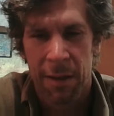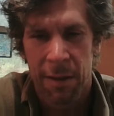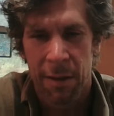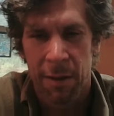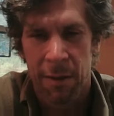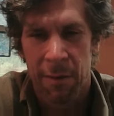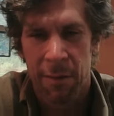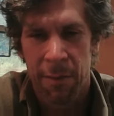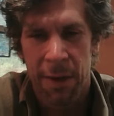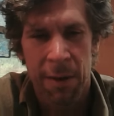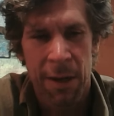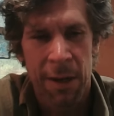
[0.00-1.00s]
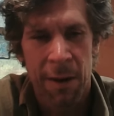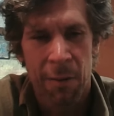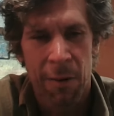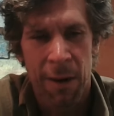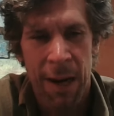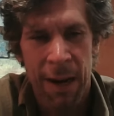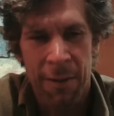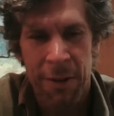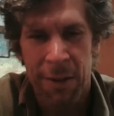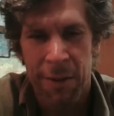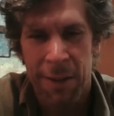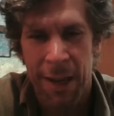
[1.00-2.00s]
So, you know, we're having
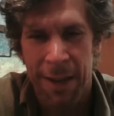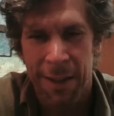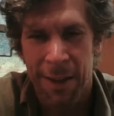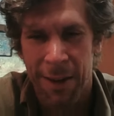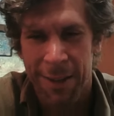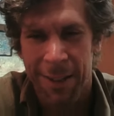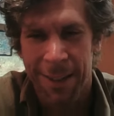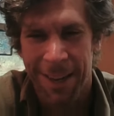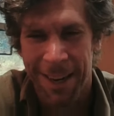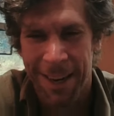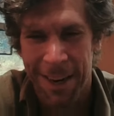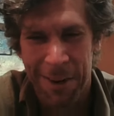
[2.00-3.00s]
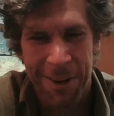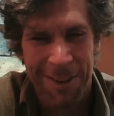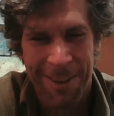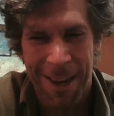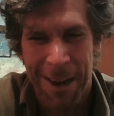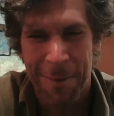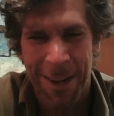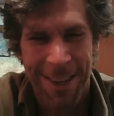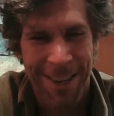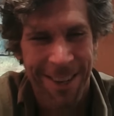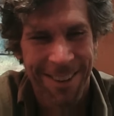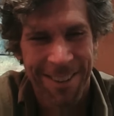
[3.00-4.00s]
those dialogues. And, and I heard your comment,
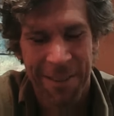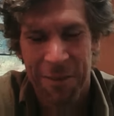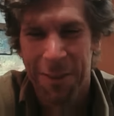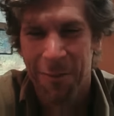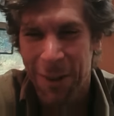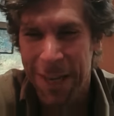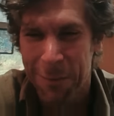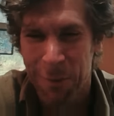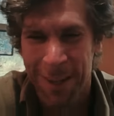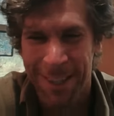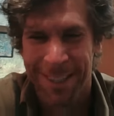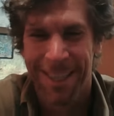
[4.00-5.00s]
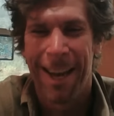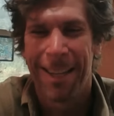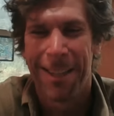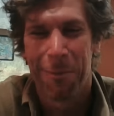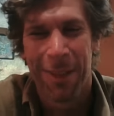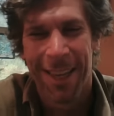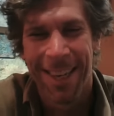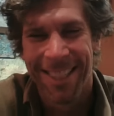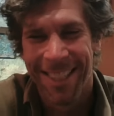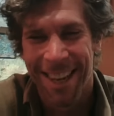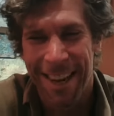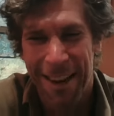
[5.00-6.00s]
you know, Facebook is not the place
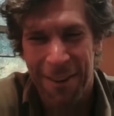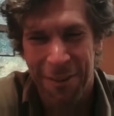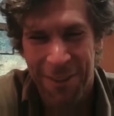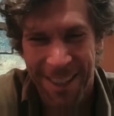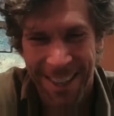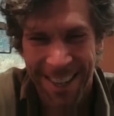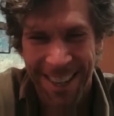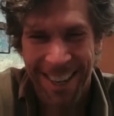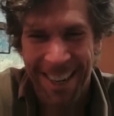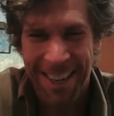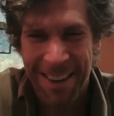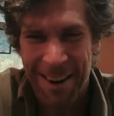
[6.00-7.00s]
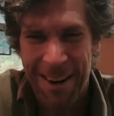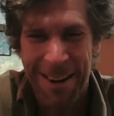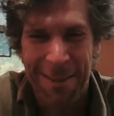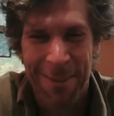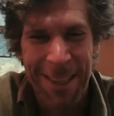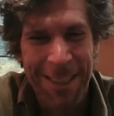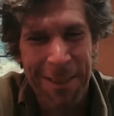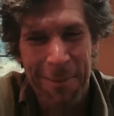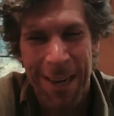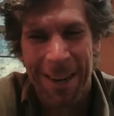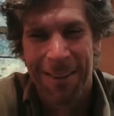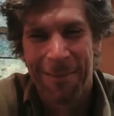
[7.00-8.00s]
to have arguments
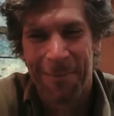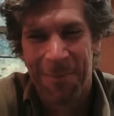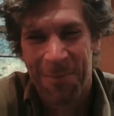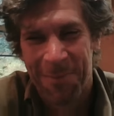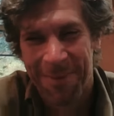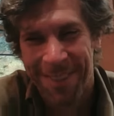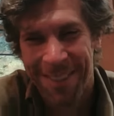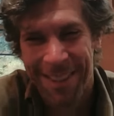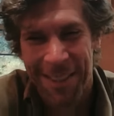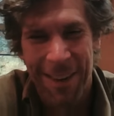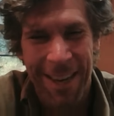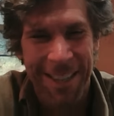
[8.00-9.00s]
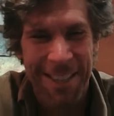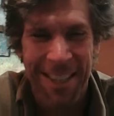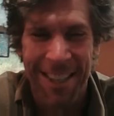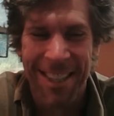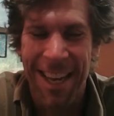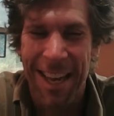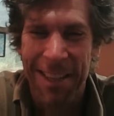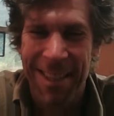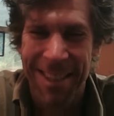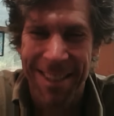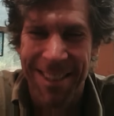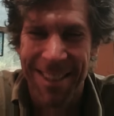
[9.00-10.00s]
about strategy and
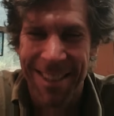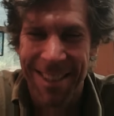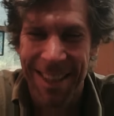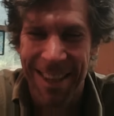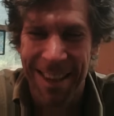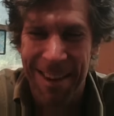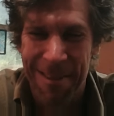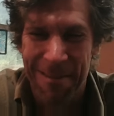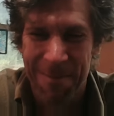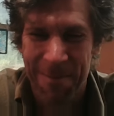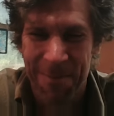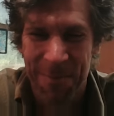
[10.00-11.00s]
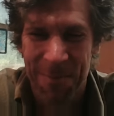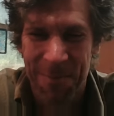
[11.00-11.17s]
tactics. Right. Um,